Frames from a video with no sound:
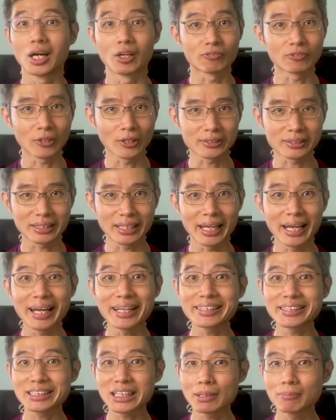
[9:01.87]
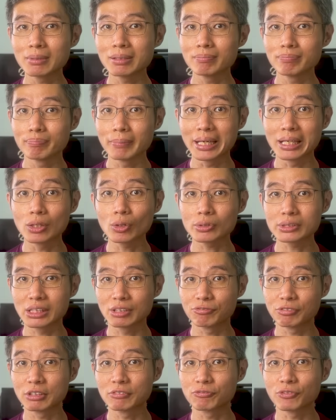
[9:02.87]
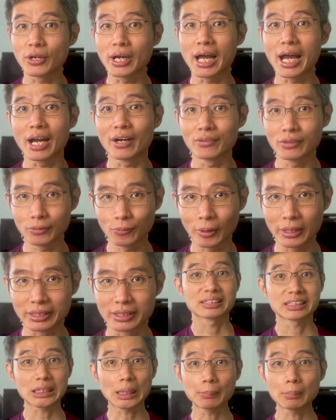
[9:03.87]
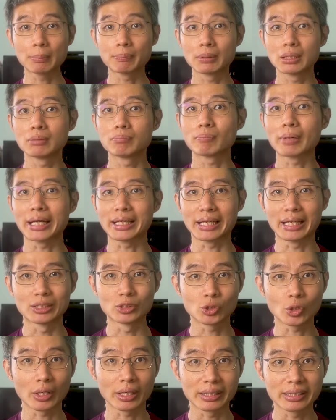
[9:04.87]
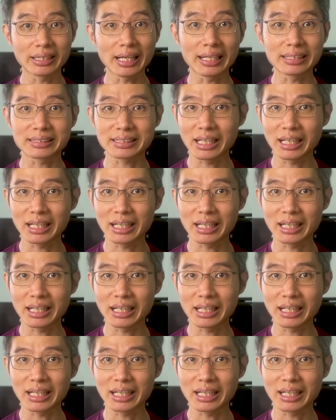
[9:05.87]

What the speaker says: Of course, entertainment may look different for everyone. Some people might enjoy nights